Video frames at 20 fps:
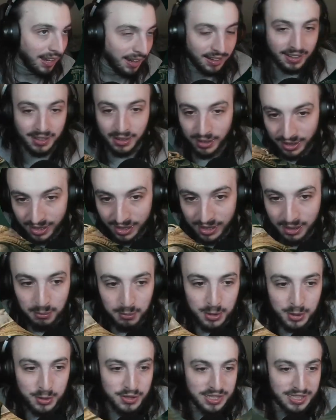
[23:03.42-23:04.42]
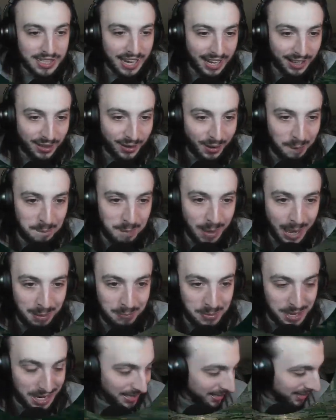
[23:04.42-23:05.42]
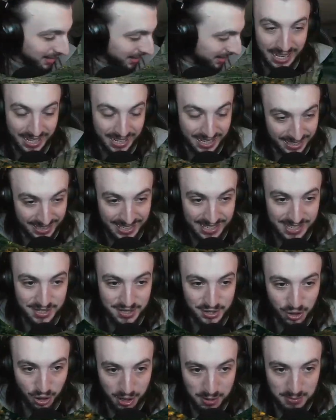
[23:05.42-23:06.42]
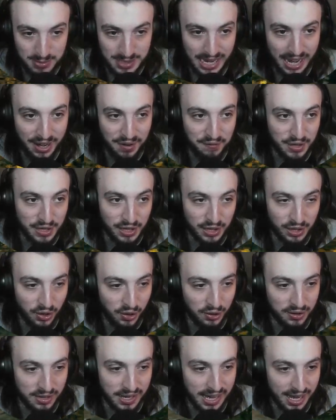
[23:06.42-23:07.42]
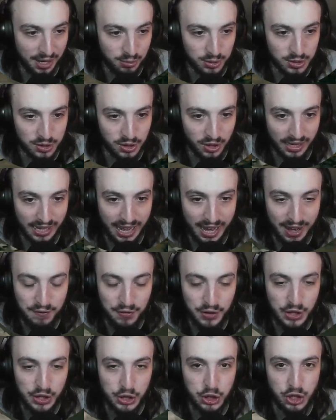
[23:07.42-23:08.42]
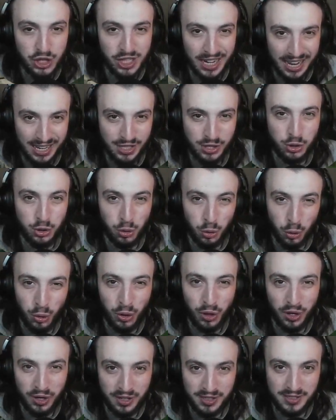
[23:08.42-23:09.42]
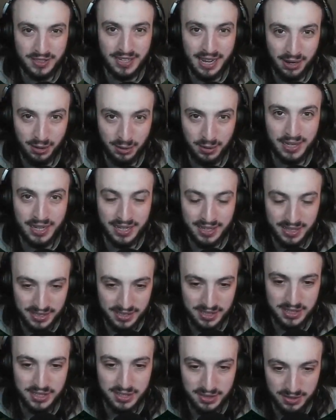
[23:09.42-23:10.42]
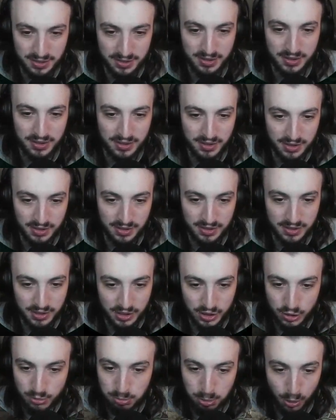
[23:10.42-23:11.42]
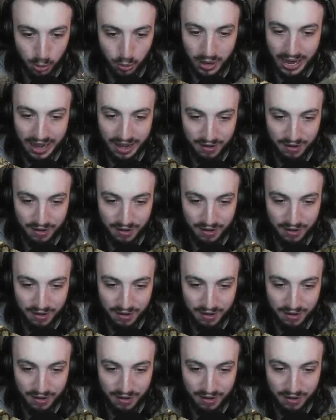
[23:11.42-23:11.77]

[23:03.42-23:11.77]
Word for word: neck. Moves his head like Batman. Back in these times, having a long neck was like having a Chad jawline nowadays. You just pull